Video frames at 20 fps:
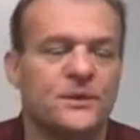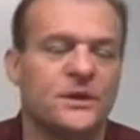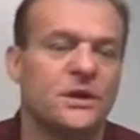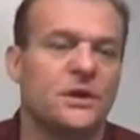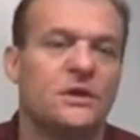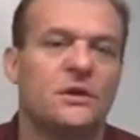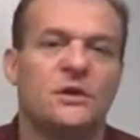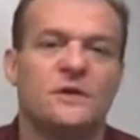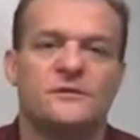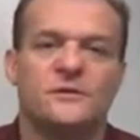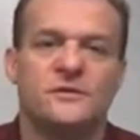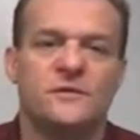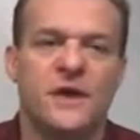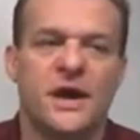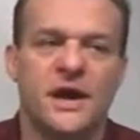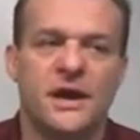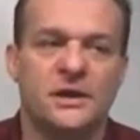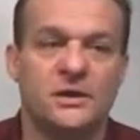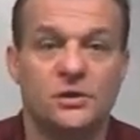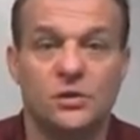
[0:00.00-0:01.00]
You know, if you've
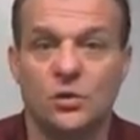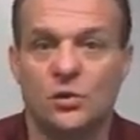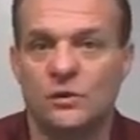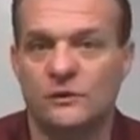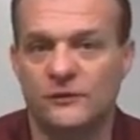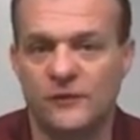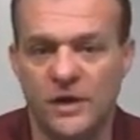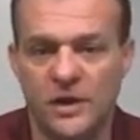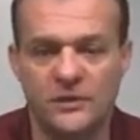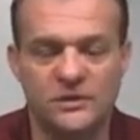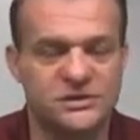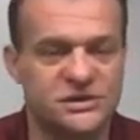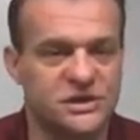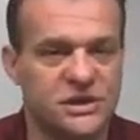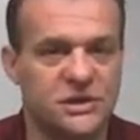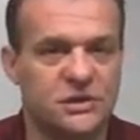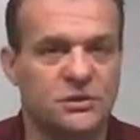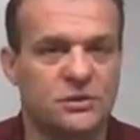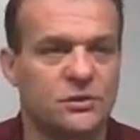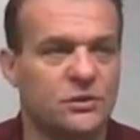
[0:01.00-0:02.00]
got a dual
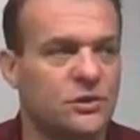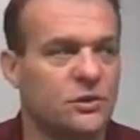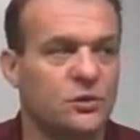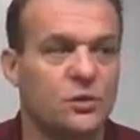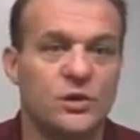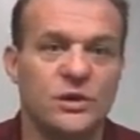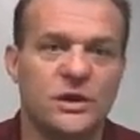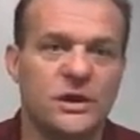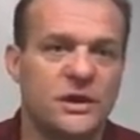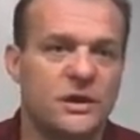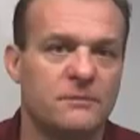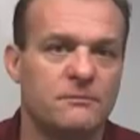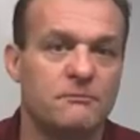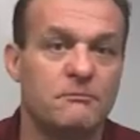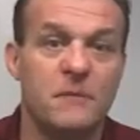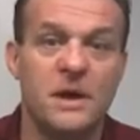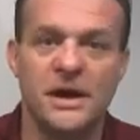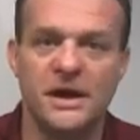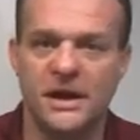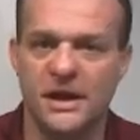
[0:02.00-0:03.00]
frequency, you're really
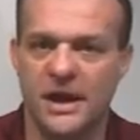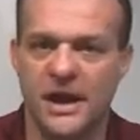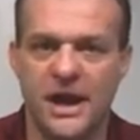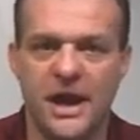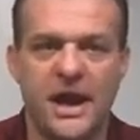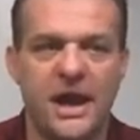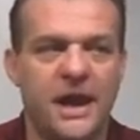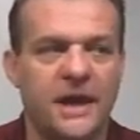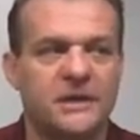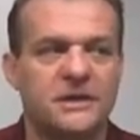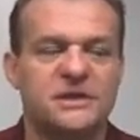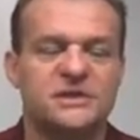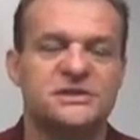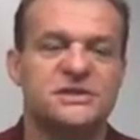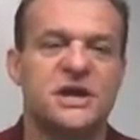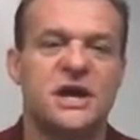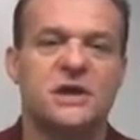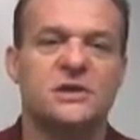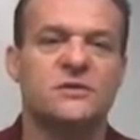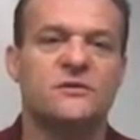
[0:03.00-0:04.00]
money ahead, because
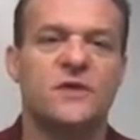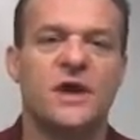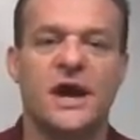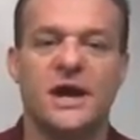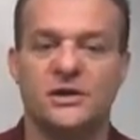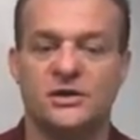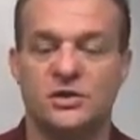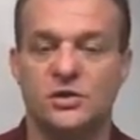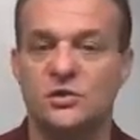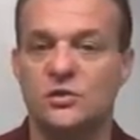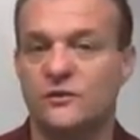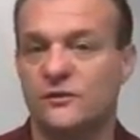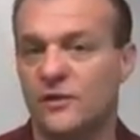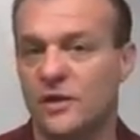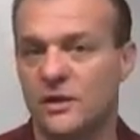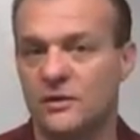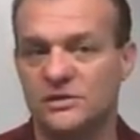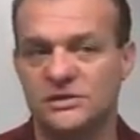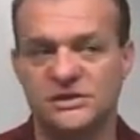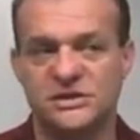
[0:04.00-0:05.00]
now you've got two
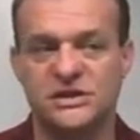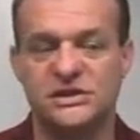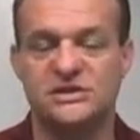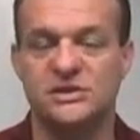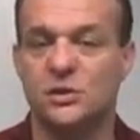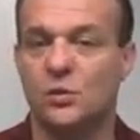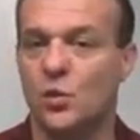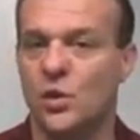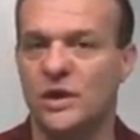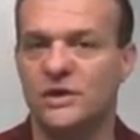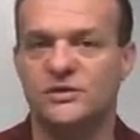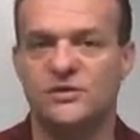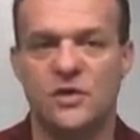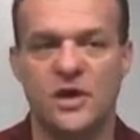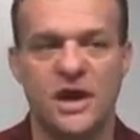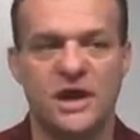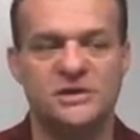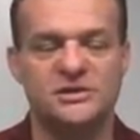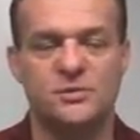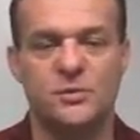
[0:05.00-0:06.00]
frequencies and one
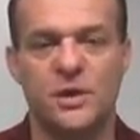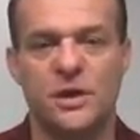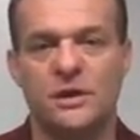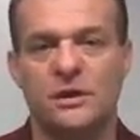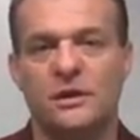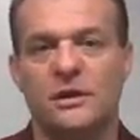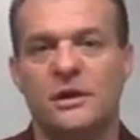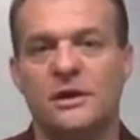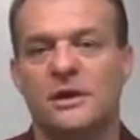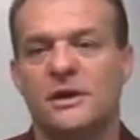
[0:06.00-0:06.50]
transmitter